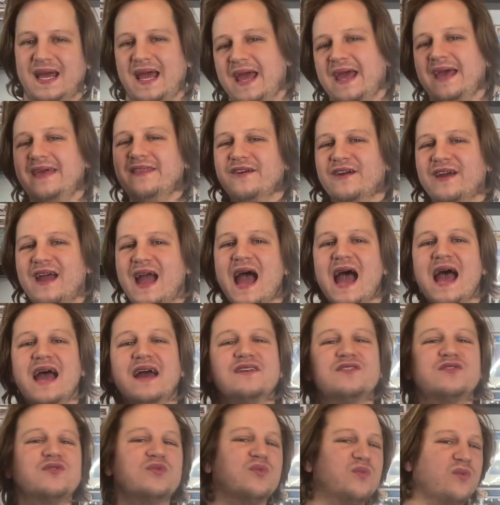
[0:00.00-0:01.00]
Hey there
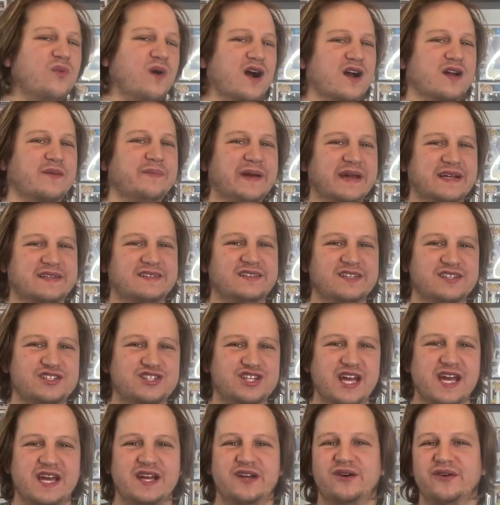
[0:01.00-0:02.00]
guys, welcome back to the
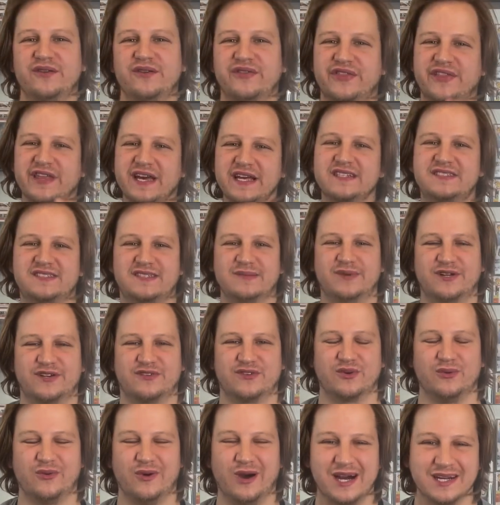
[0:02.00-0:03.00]
channel. Thanks so much
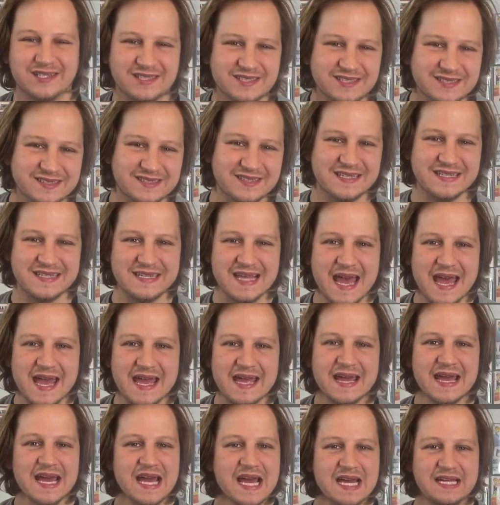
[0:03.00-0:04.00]
for watching
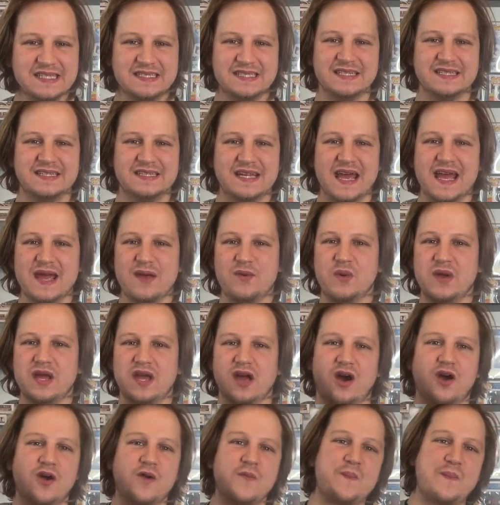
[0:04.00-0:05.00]
today. Today we
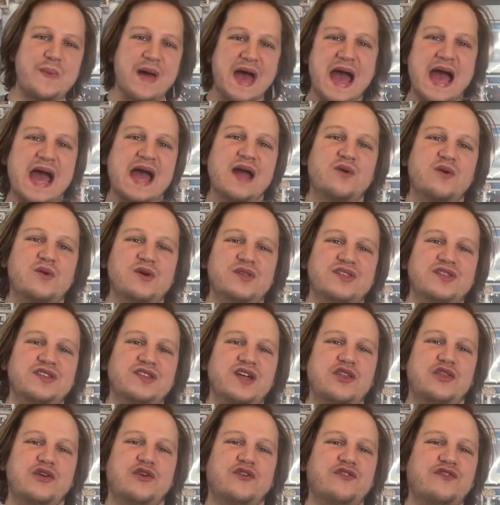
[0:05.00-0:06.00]
are back with
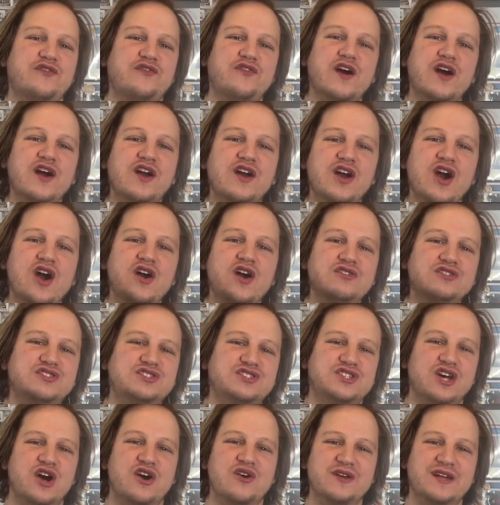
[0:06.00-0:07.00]
another Funko
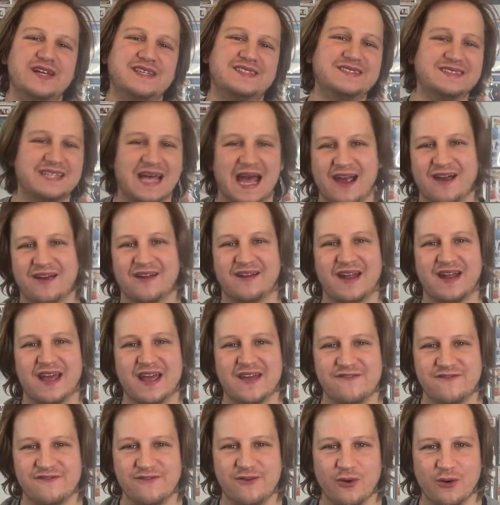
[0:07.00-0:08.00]
Soda
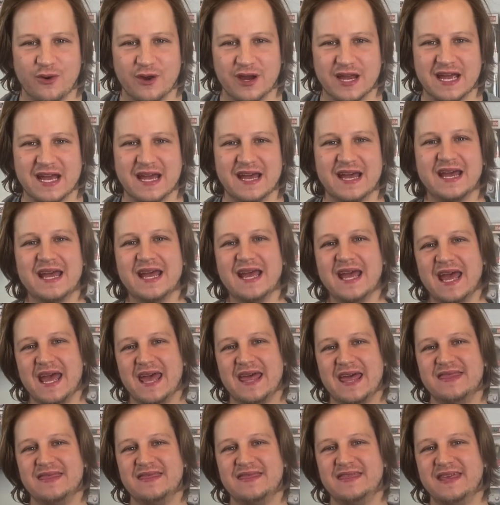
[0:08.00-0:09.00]
Saturday for you.
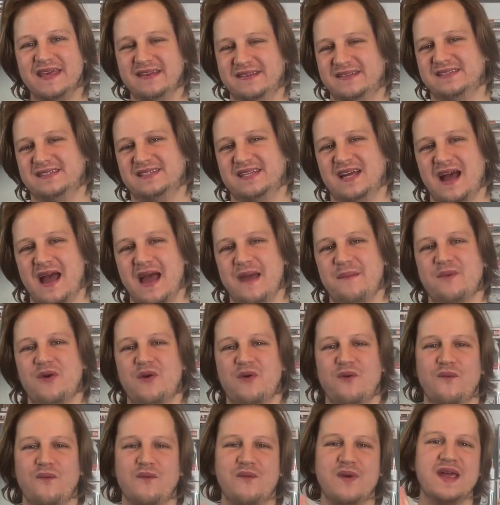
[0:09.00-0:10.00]
And this time
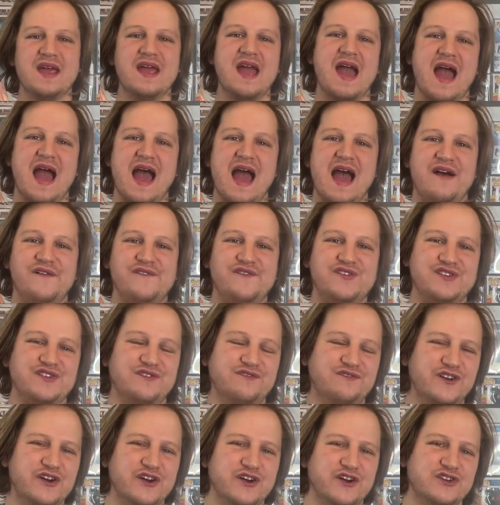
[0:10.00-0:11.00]
we have some
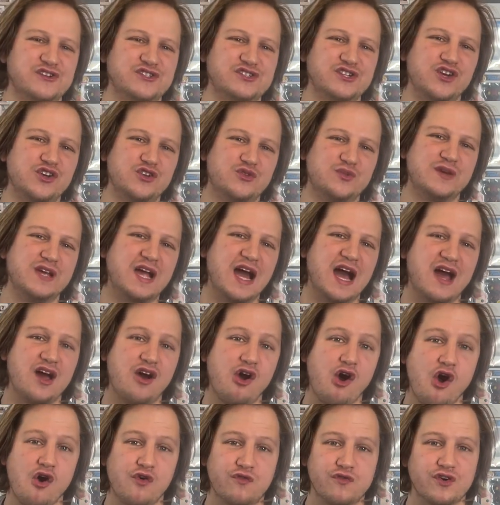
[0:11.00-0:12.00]
Funko Sodas we got
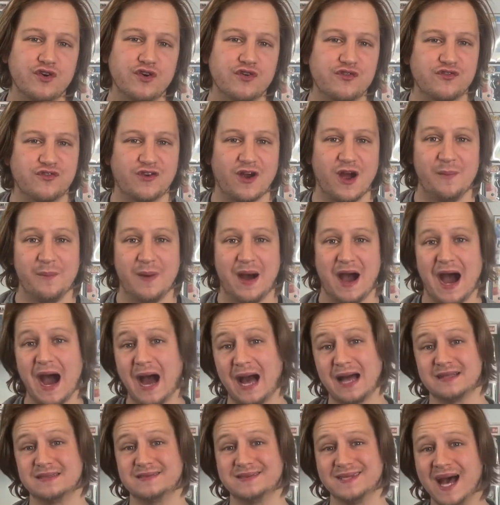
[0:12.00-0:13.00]
over from
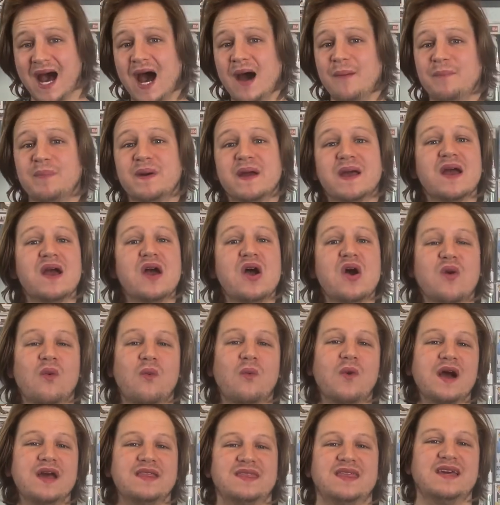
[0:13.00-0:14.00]
Hot Topic
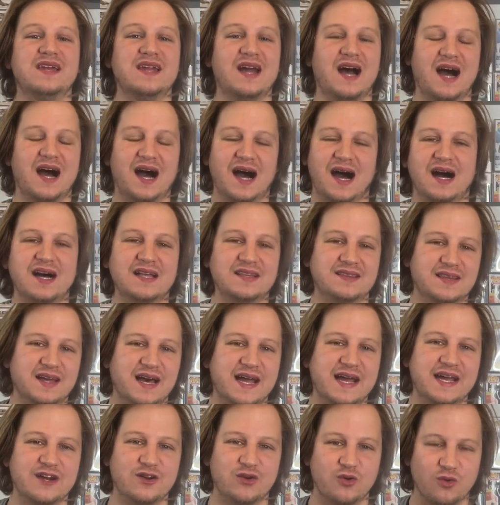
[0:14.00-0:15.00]
with an
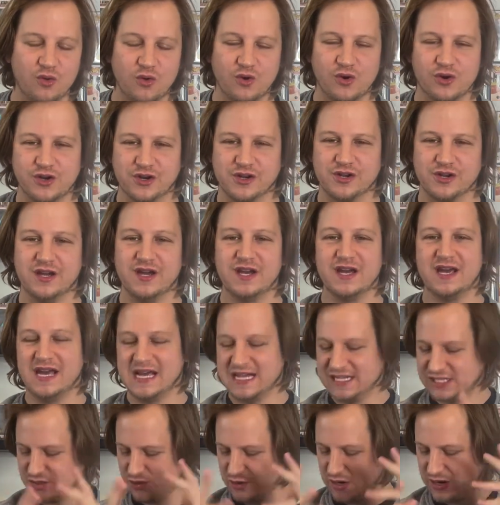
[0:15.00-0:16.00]
online order.
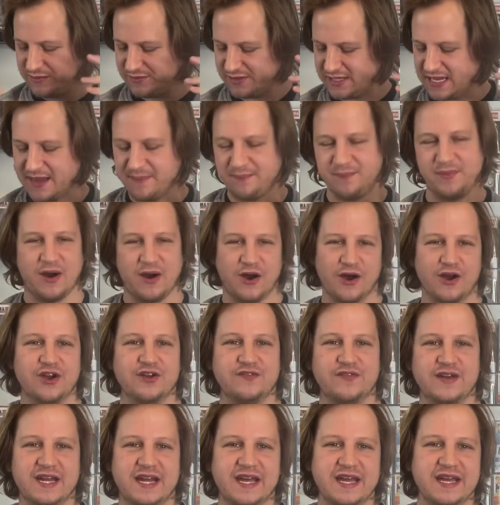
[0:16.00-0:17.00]
It's so we are able to get part of
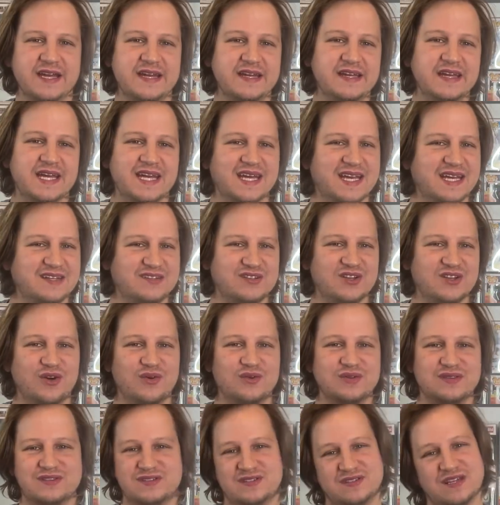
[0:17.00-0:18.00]
it in.
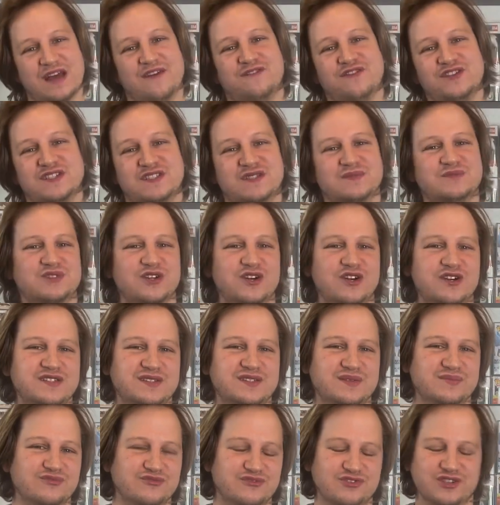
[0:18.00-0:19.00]
So definitely some sodas
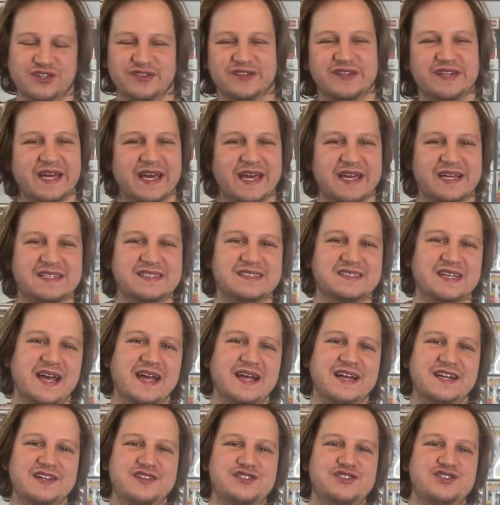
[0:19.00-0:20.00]
I'm really
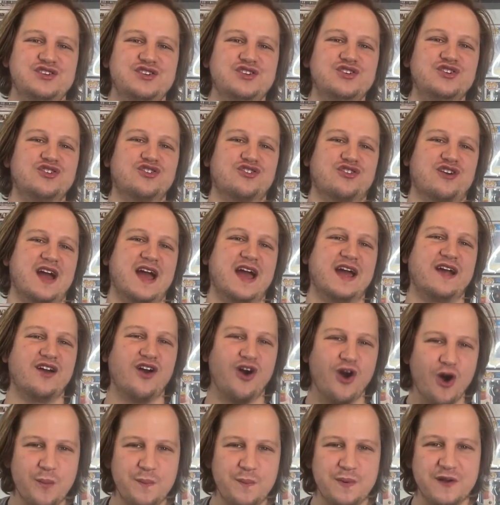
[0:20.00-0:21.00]
excited to crack
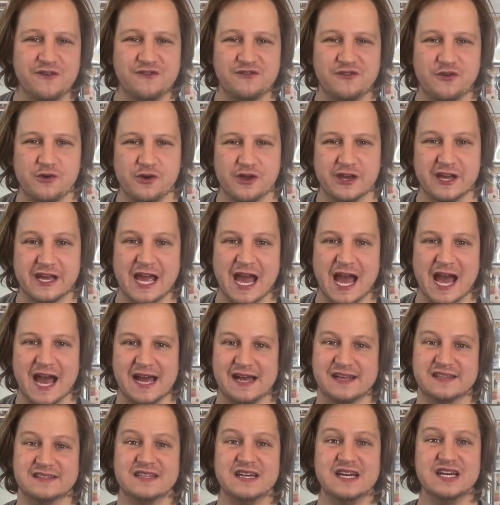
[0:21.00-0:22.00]
open for you
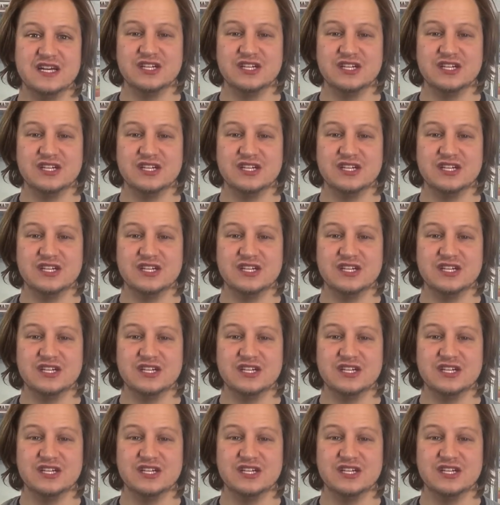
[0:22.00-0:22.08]
guys.